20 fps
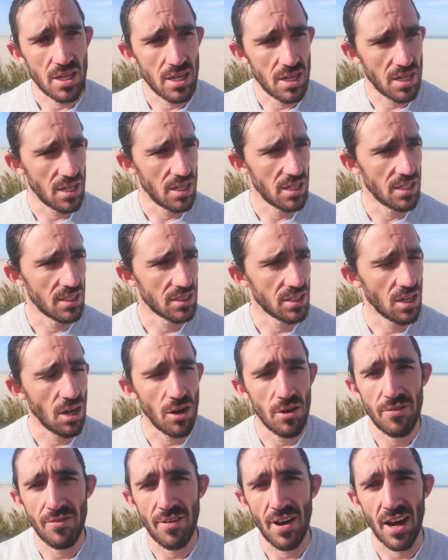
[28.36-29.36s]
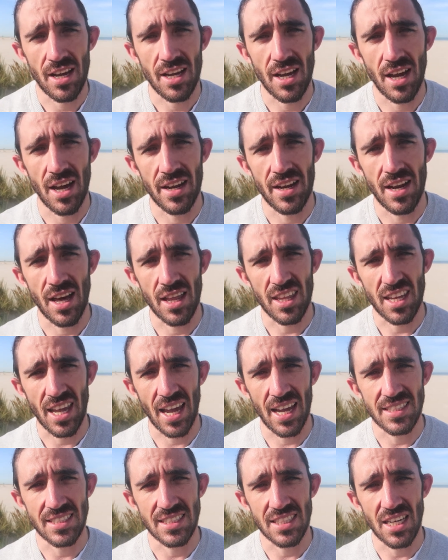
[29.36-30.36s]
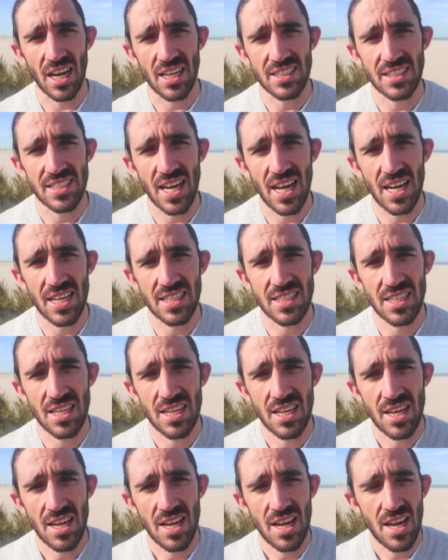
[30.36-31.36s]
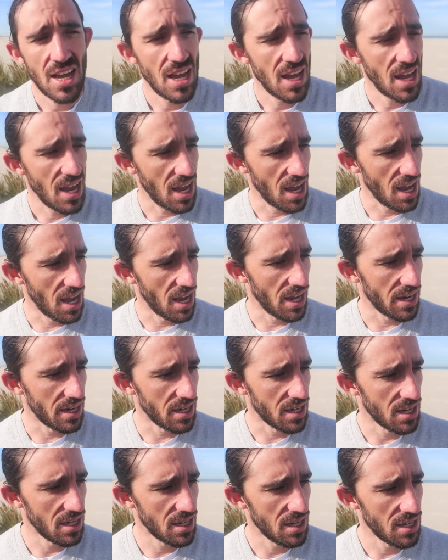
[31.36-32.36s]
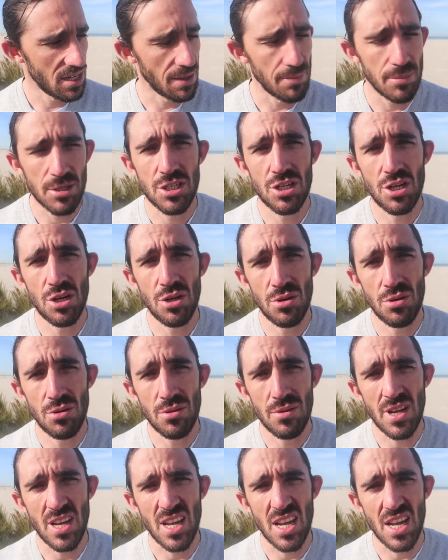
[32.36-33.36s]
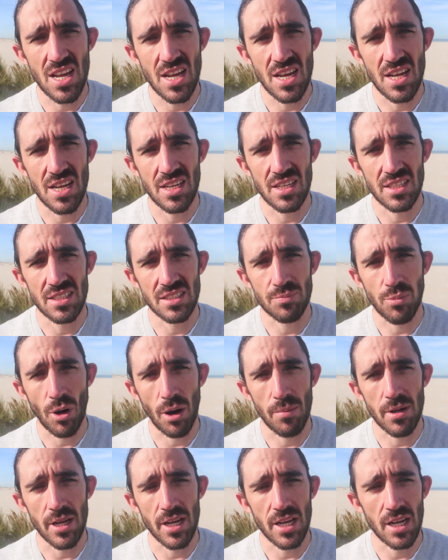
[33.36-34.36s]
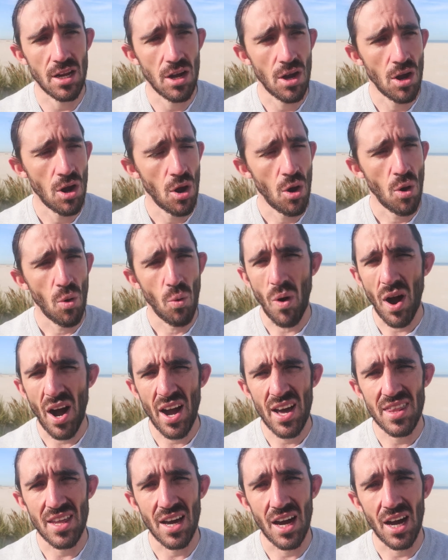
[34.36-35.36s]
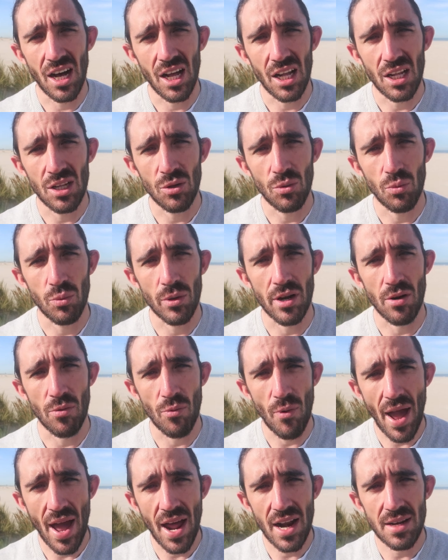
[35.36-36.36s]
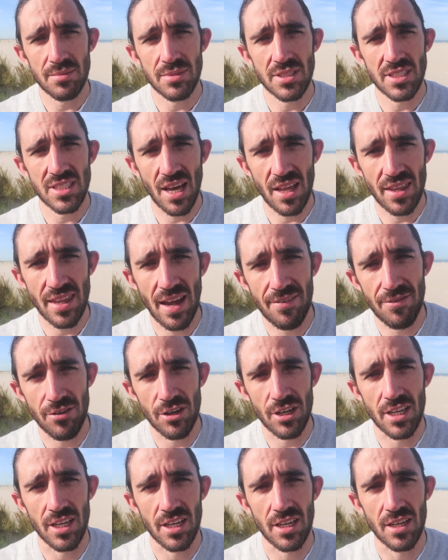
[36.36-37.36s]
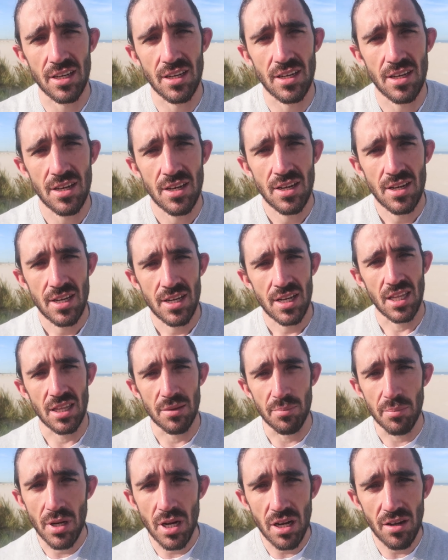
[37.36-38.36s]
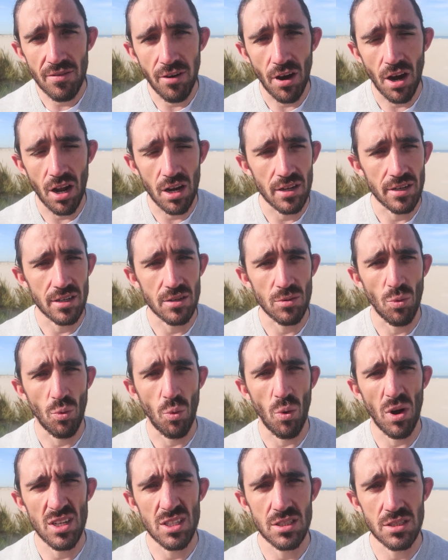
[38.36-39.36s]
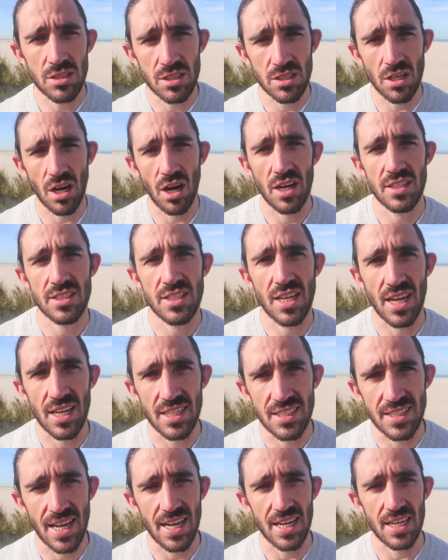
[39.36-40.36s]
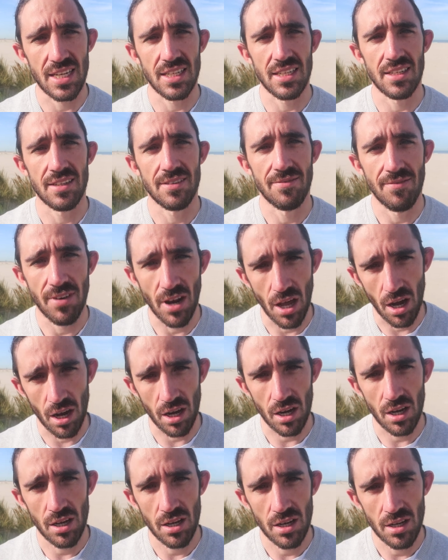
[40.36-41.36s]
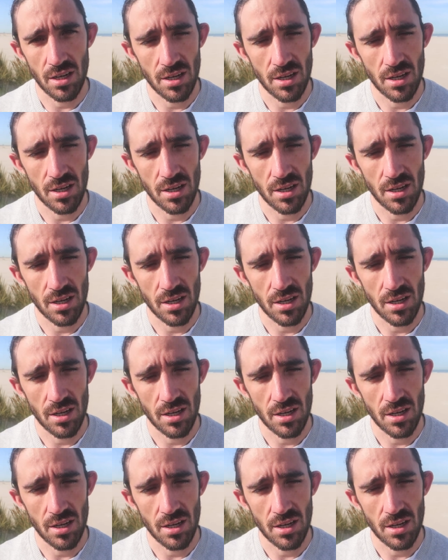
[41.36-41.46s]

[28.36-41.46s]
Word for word: is, oh fuck, another Casey Neistat. And number two is probably, why the hell would a random South African in the middle of Holland want to start a daily vlog?